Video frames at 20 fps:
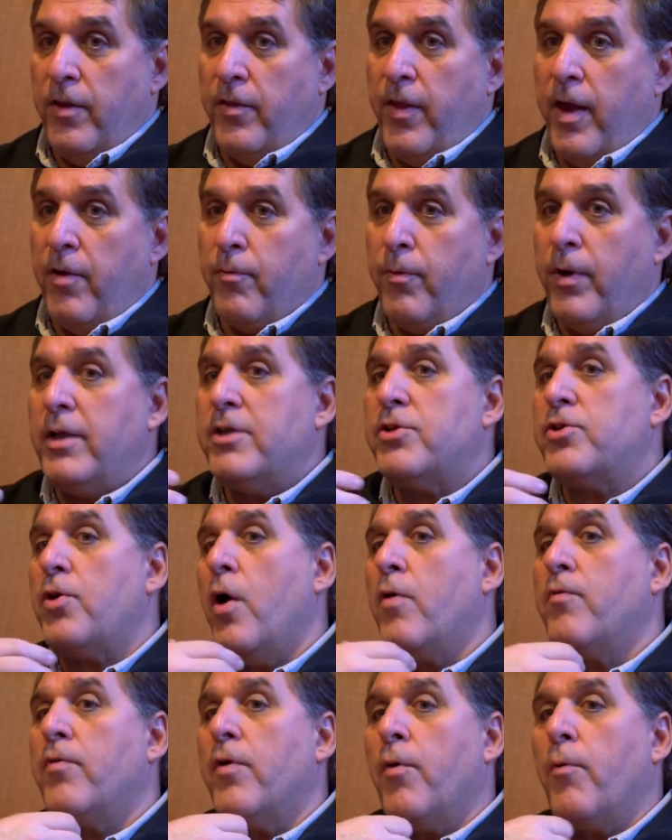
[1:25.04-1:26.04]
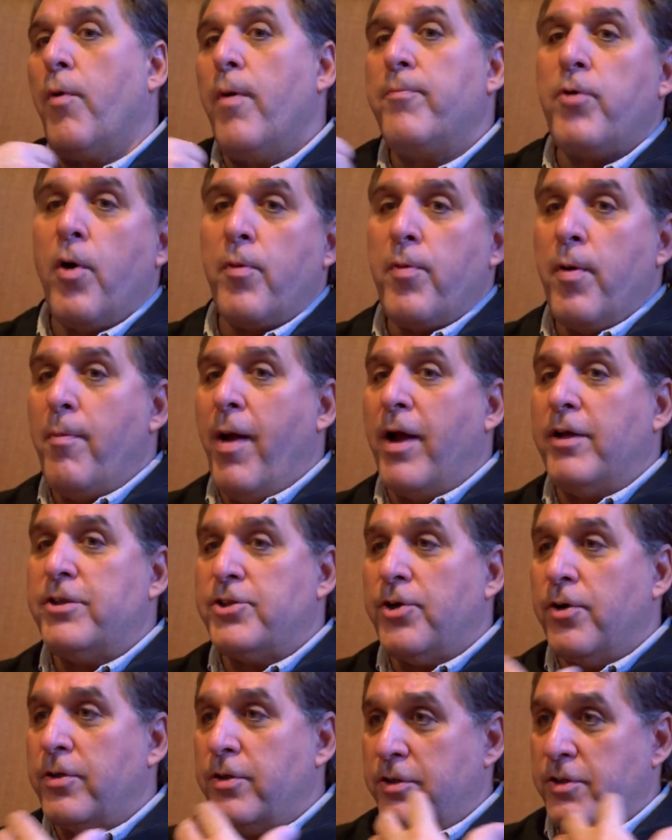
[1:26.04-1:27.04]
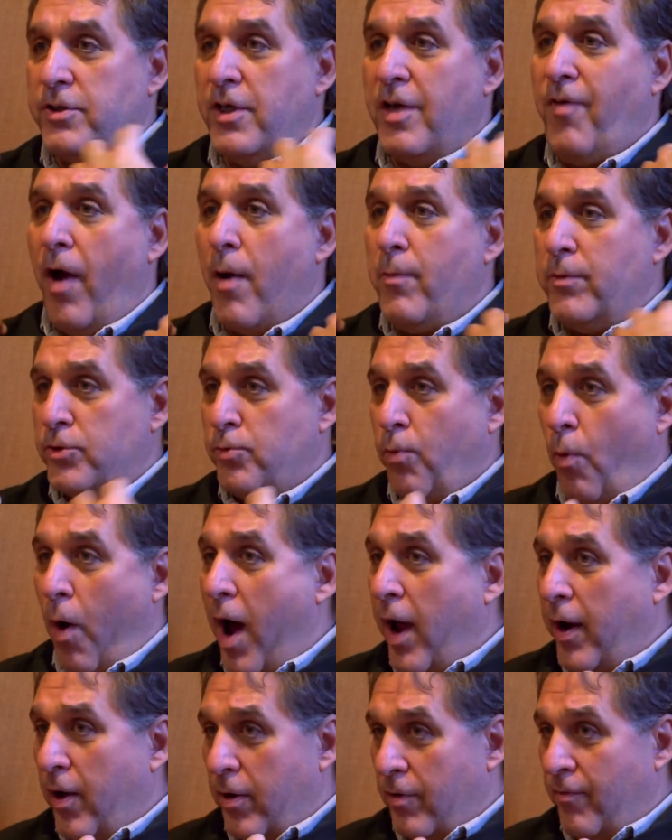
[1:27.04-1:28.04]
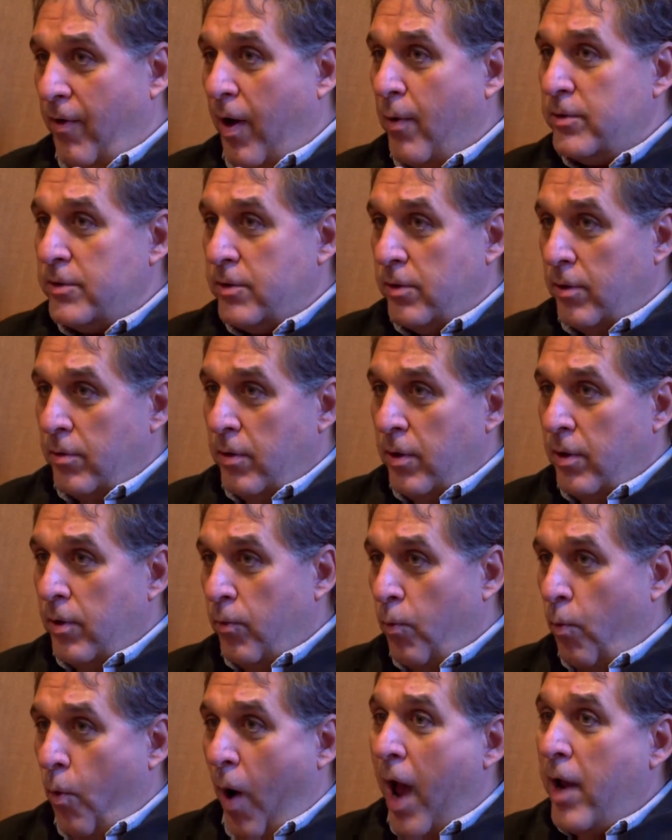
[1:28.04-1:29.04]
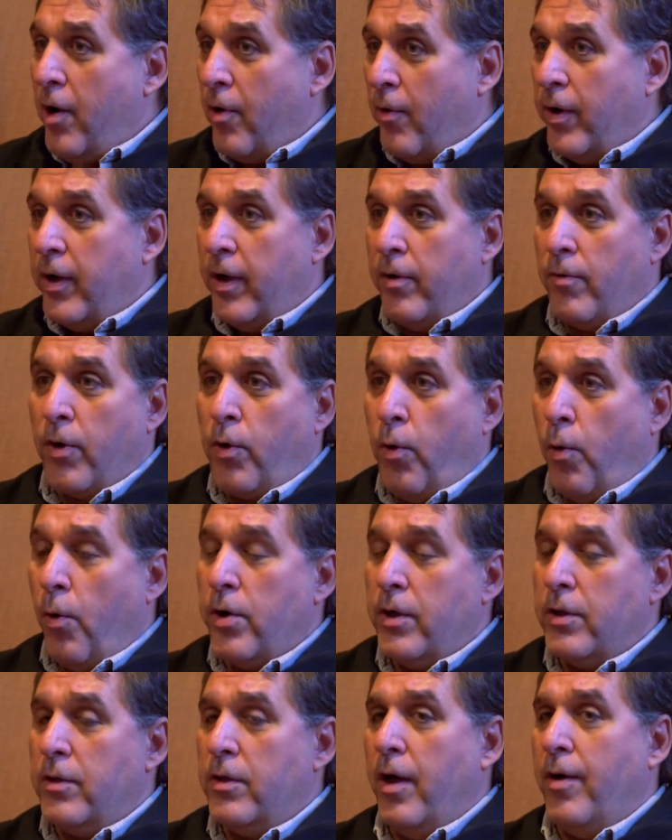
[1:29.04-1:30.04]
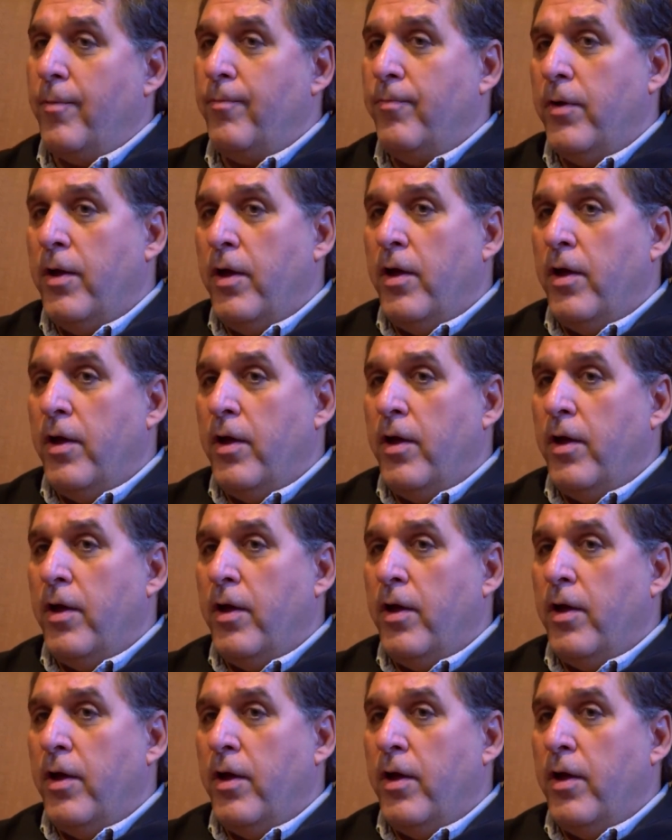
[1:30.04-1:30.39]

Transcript: They reached over and ripped open my shirt to see if I was wired, if I was wiring and recording them.